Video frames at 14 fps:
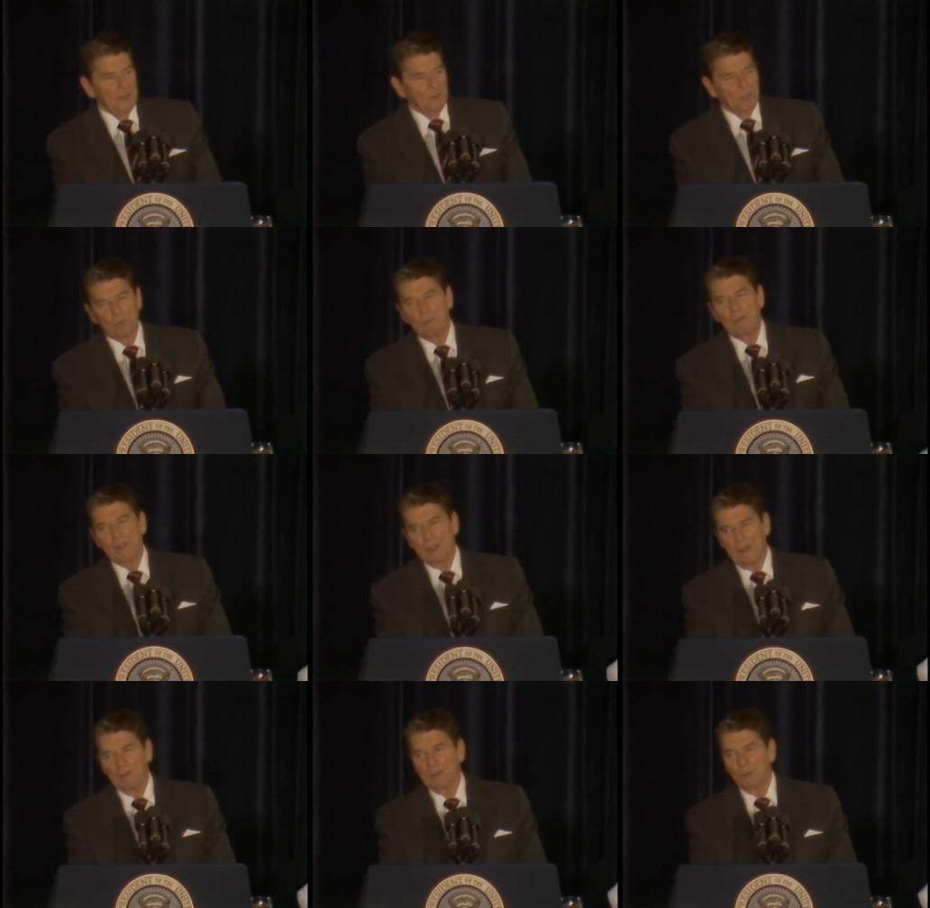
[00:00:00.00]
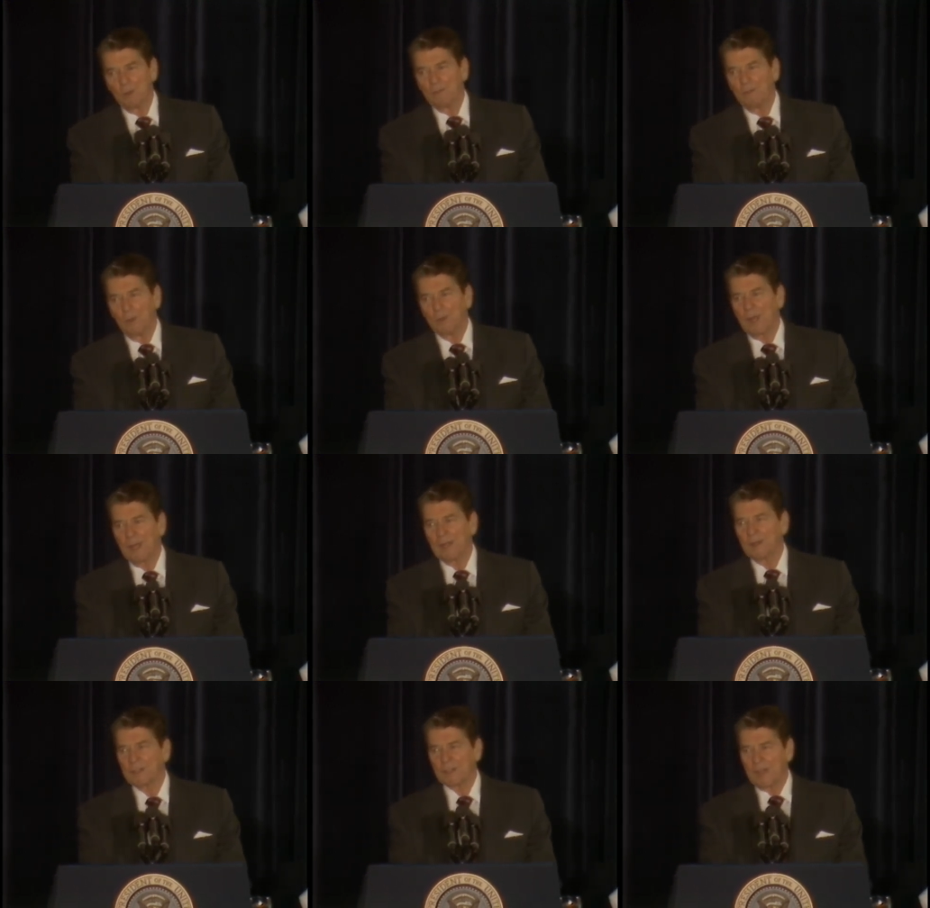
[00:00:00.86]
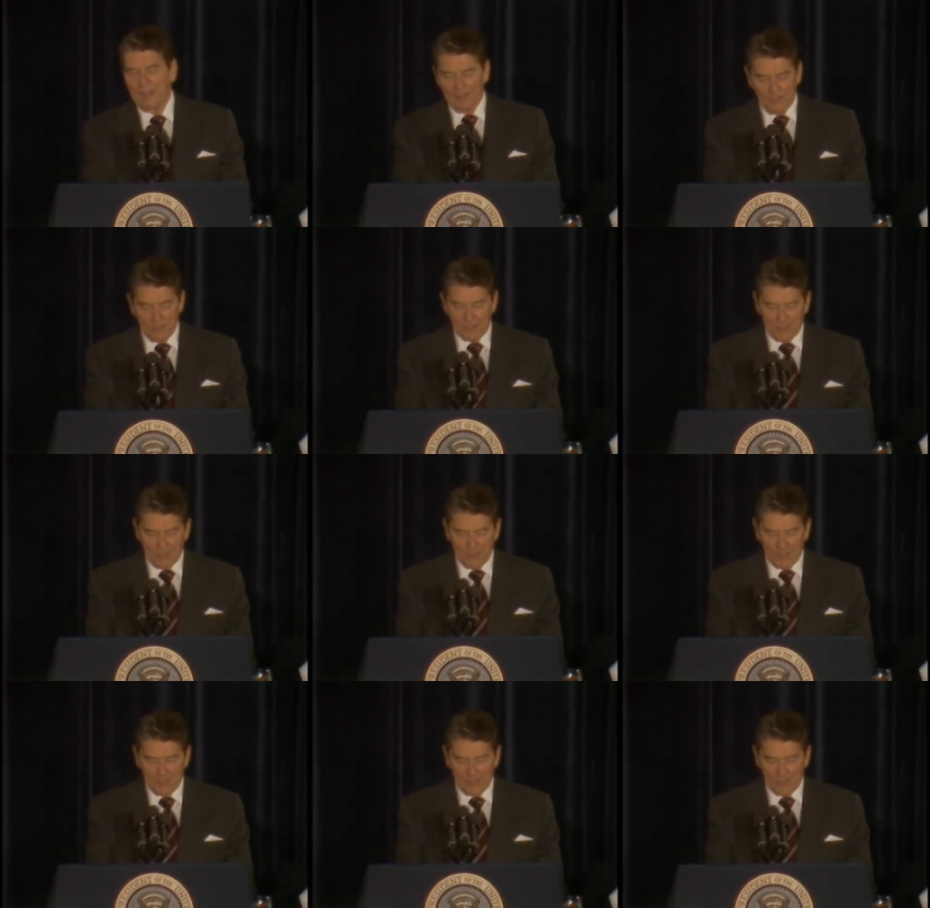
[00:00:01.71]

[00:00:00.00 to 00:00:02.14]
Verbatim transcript: which will be coming to a vote, I understand, in the